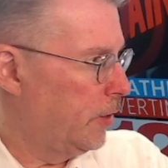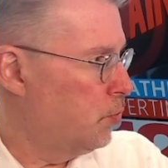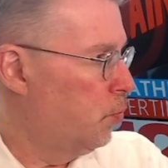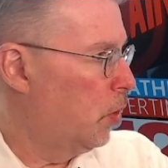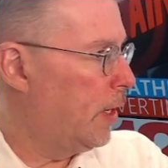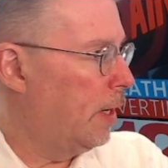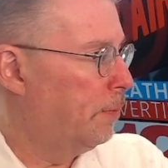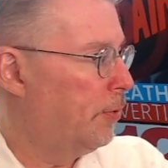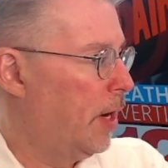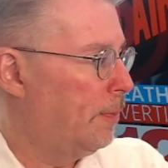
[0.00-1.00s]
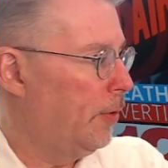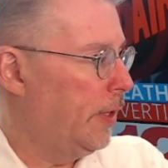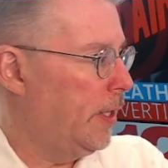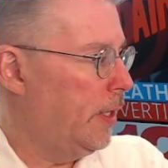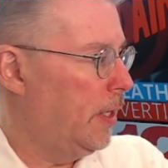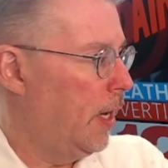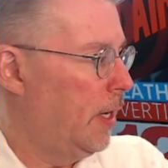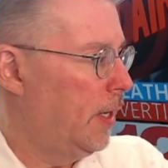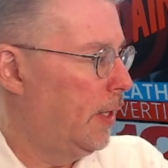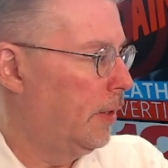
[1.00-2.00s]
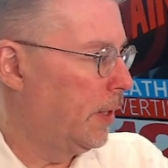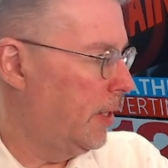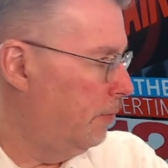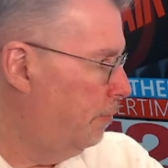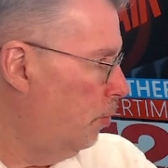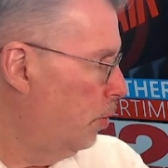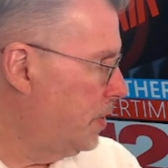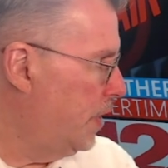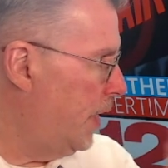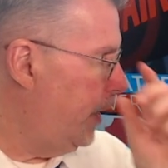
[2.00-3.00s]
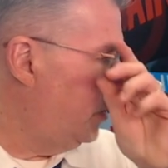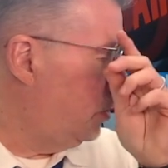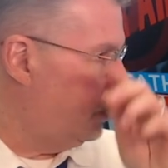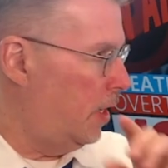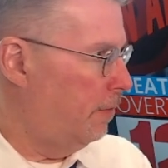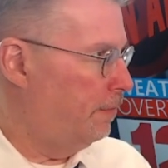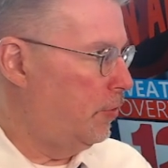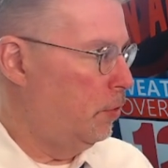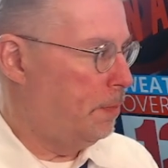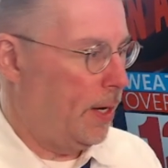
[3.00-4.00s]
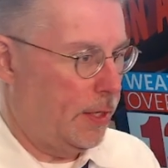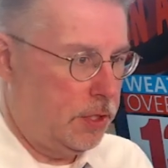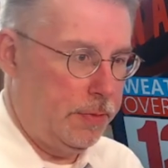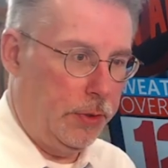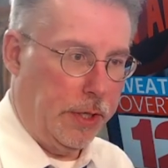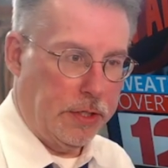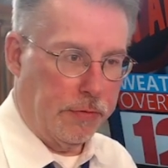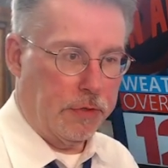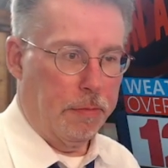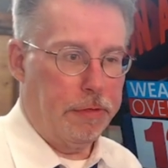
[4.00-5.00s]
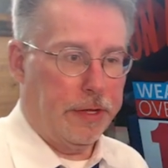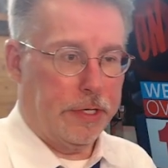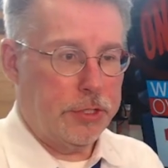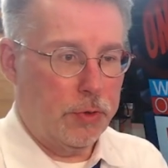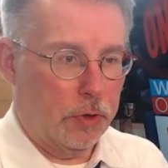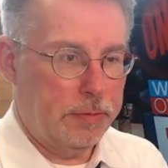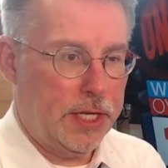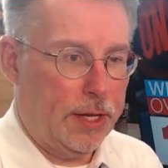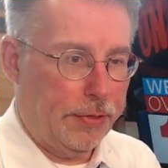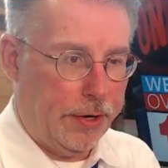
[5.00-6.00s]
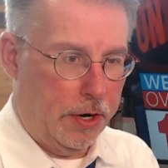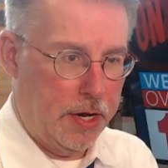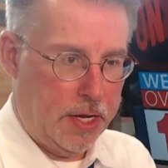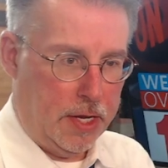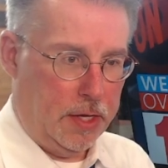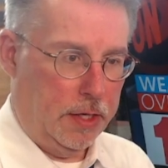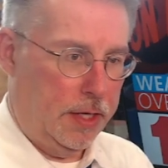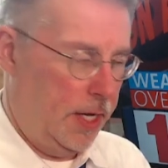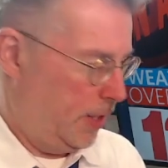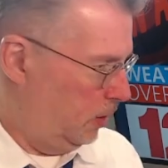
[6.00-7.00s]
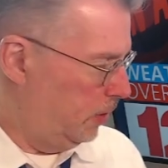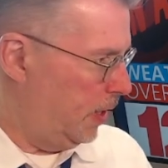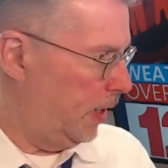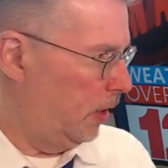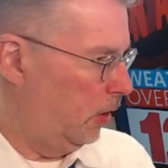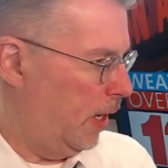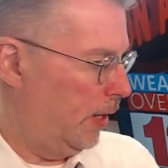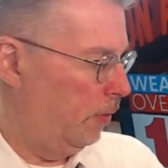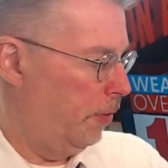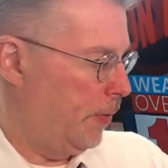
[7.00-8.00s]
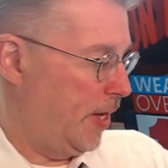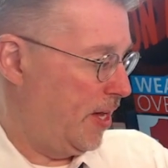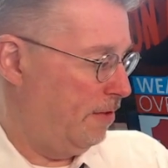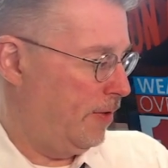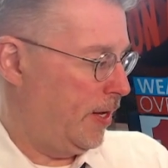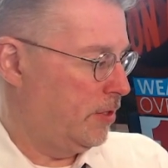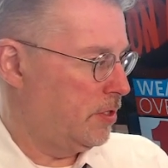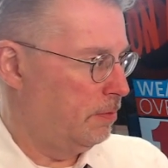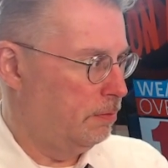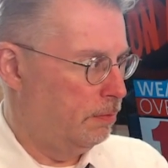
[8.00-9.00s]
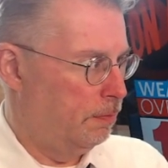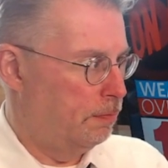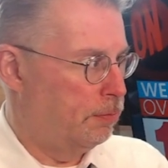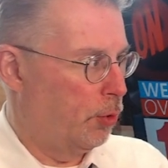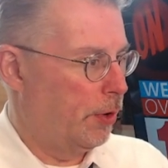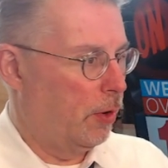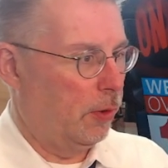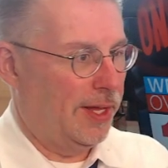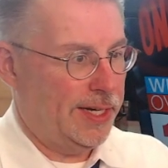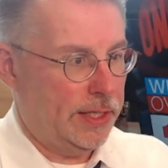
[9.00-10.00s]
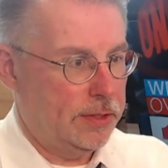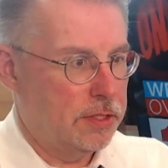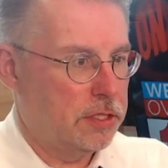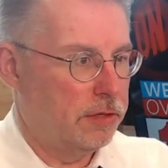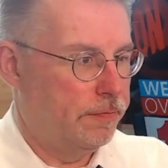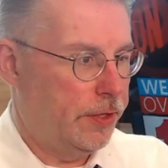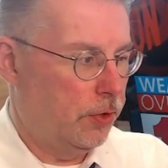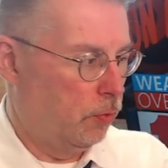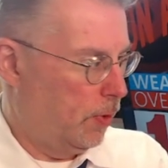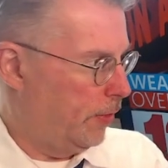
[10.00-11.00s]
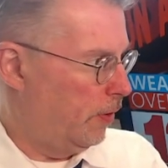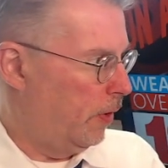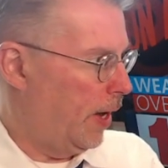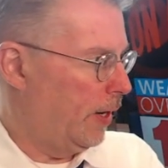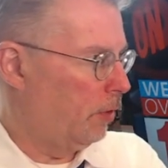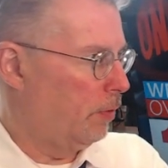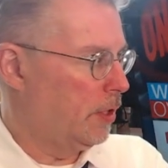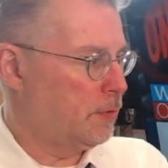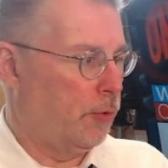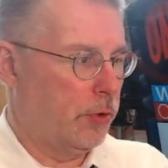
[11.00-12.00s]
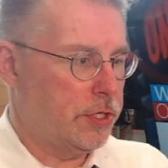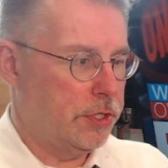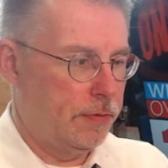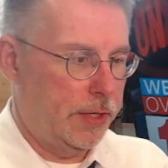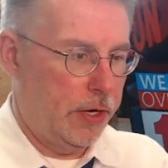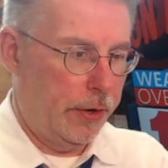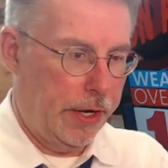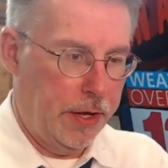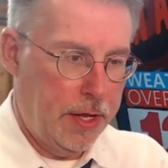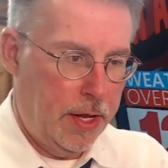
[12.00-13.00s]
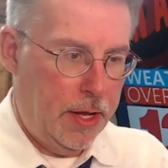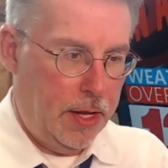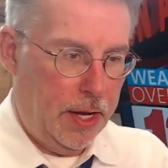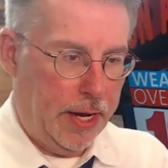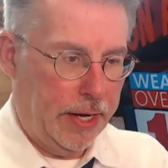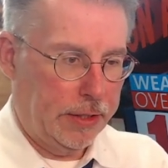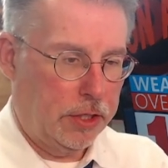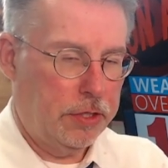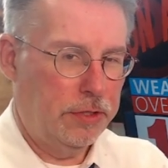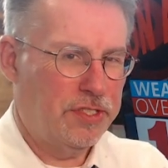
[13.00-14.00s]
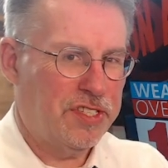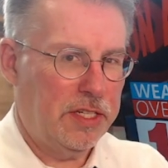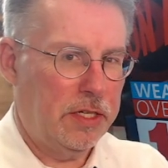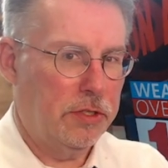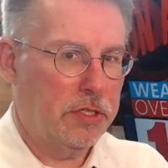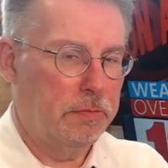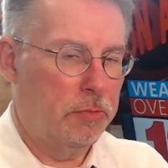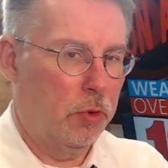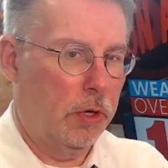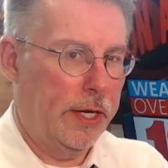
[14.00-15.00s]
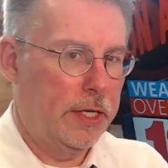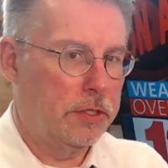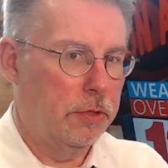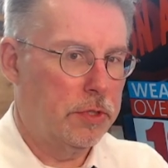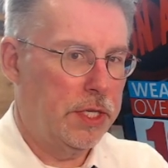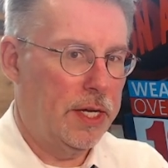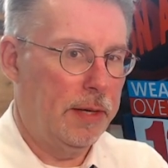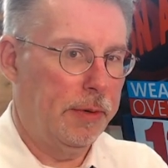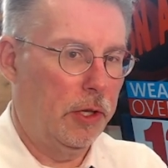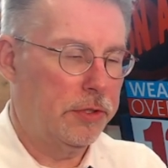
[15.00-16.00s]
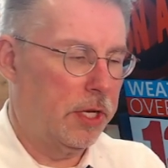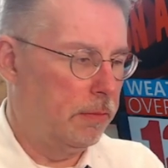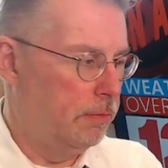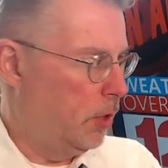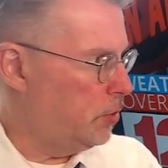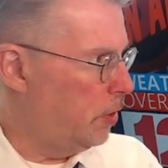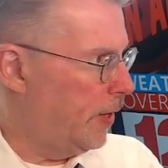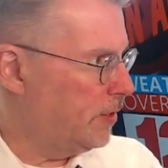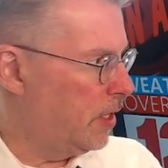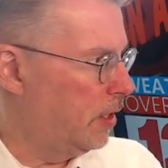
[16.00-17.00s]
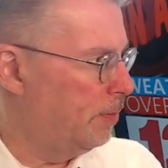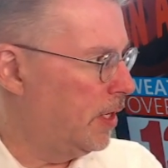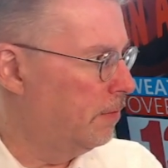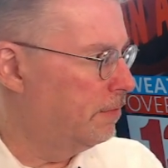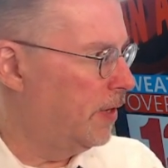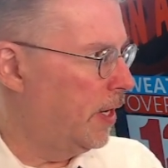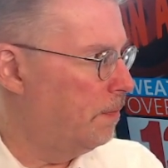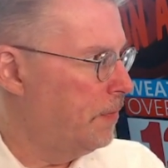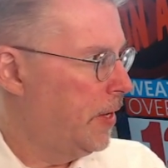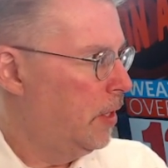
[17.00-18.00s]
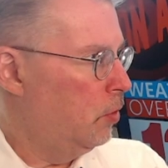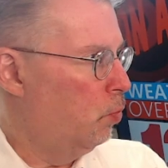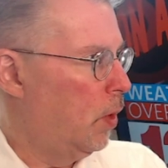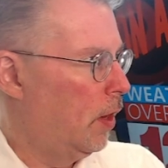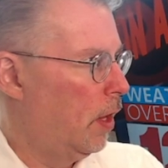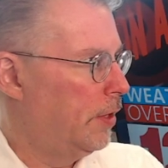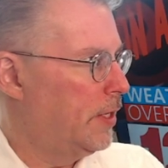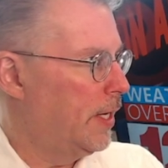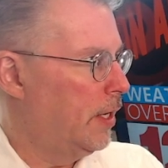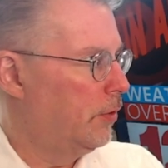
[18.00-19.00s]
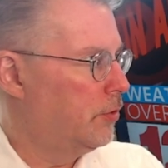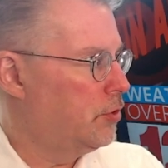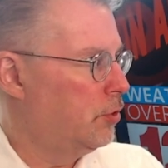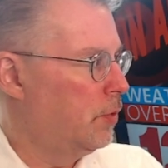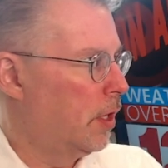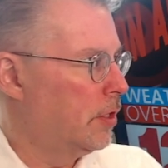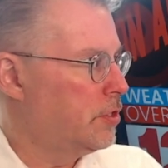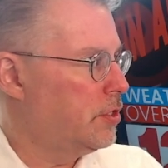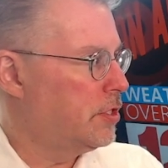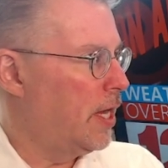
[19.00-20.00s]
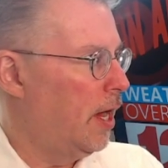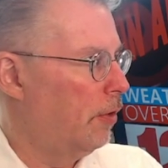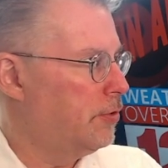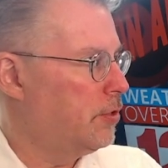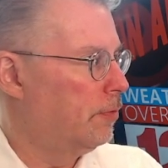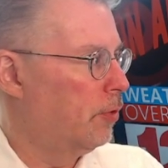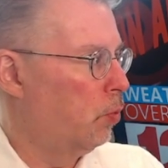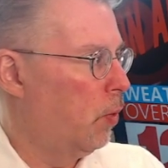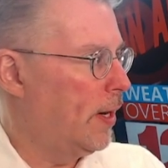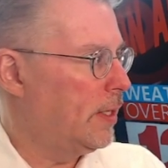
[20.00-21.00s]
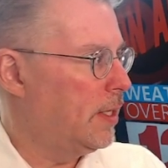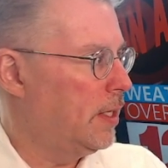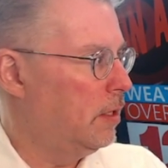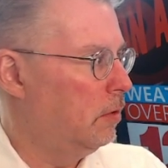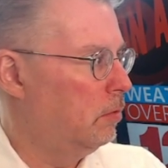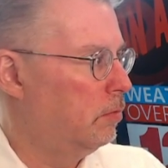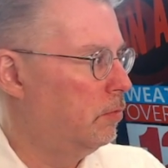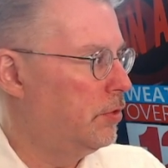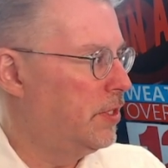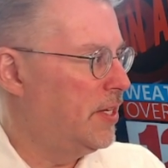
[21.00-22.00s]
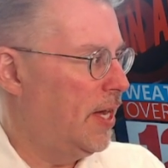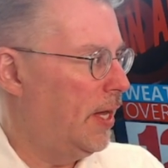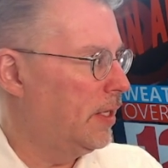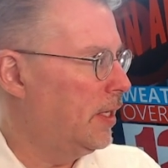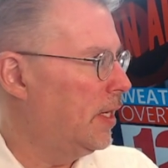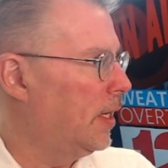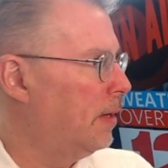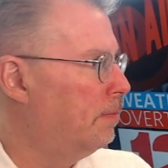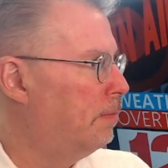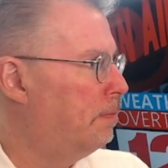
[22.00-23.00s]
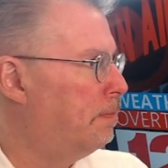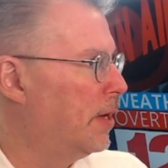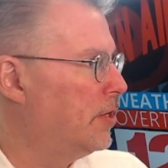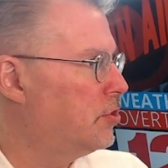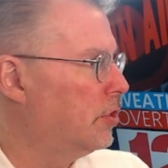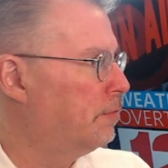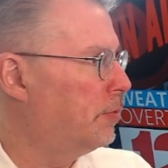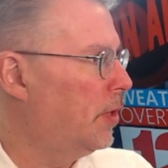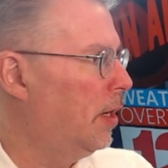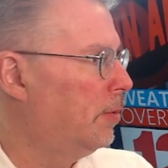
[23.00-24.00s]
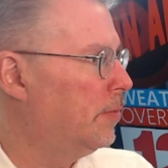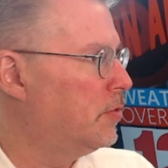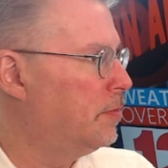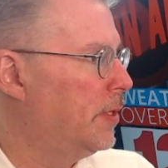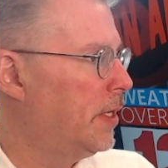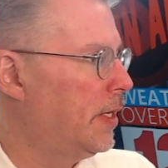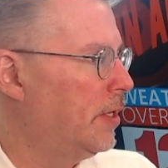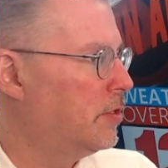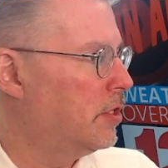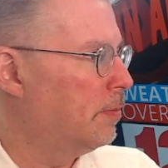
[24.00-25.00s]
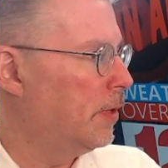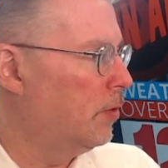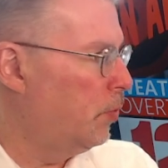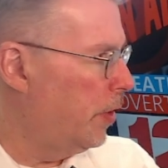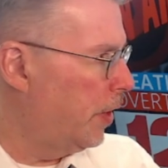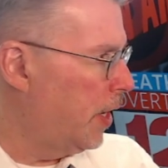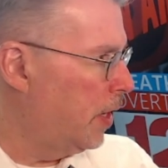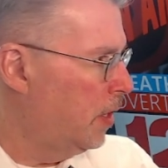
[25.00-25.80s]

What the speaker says: working properly. Again, for tonight, a few possibilities of some thunderstorms out there. Not looking at a lot, although we have had some borderline severe weather out across portions of the area and could see some more into tonight, but it looks like most of that's going to be confined well on down to our south. So for right now, not getting a bunch of problems, but it is something that we are going to